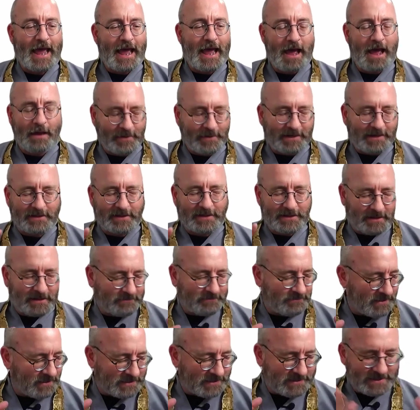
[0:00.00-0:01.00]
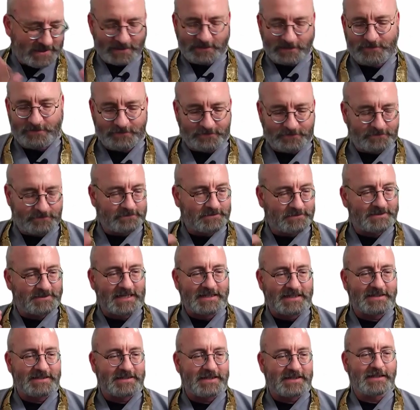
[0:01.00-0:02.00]
I mean, the six
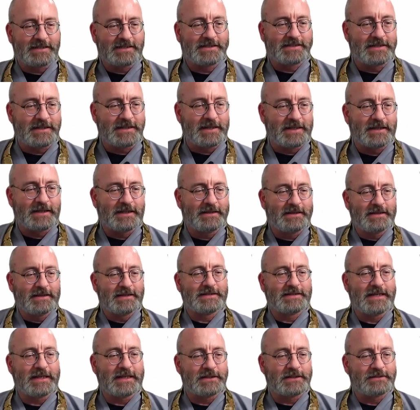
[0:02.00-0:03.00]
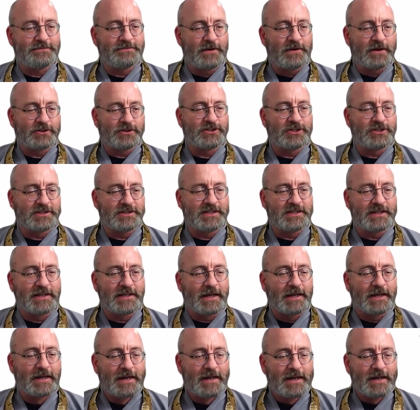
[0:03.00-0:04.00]
senses, the six functions in
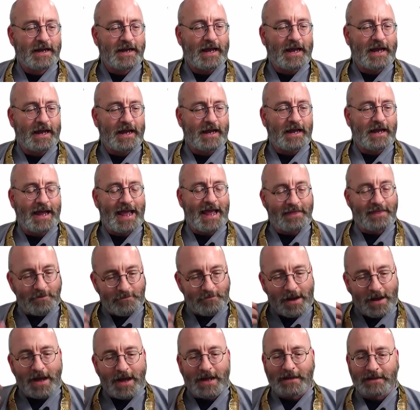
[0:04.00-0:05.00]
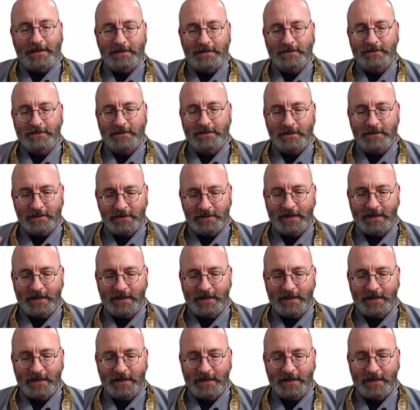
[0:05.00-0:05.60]
the mind and